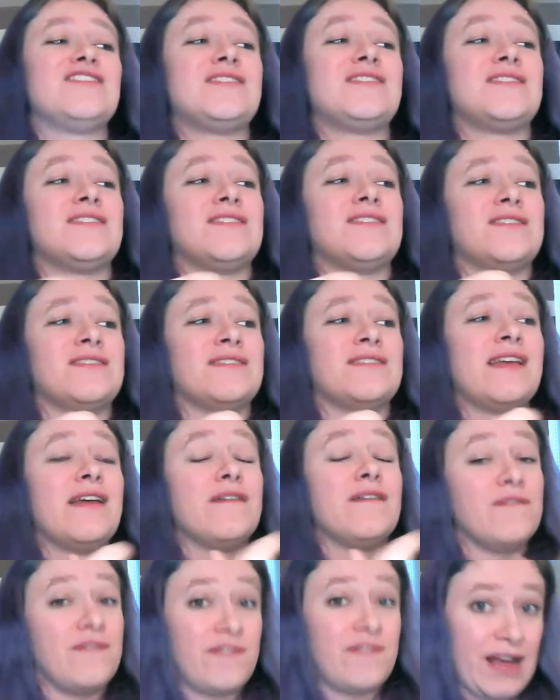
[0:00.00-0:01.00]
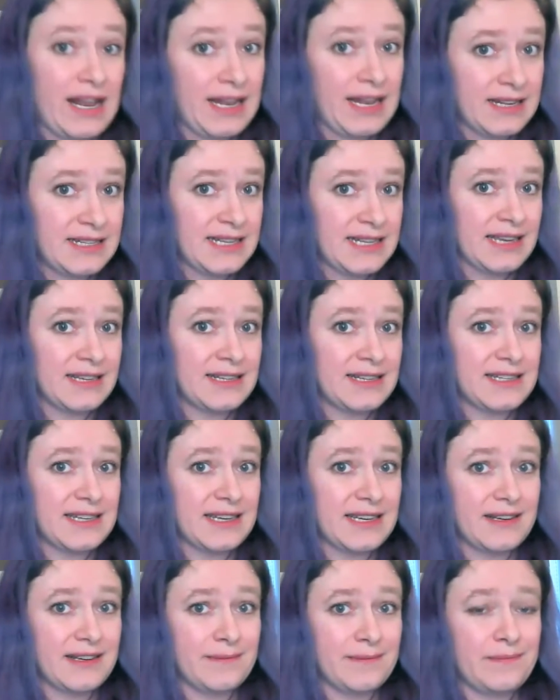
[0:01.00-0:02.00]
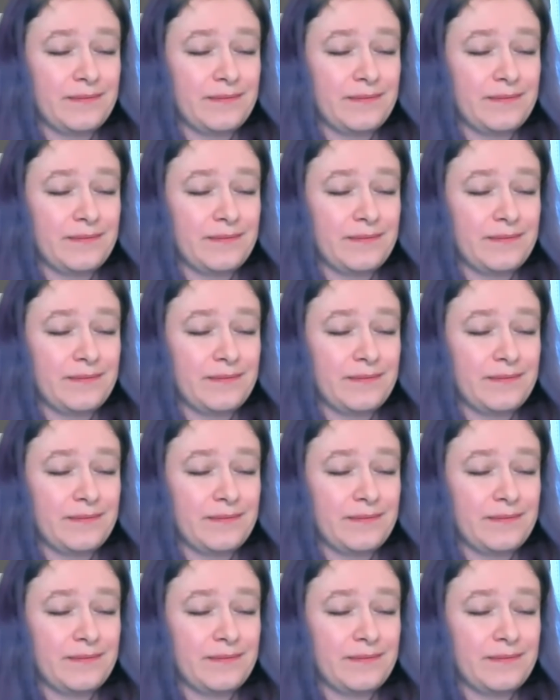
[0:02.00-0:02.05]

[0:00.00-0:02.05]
to validate it.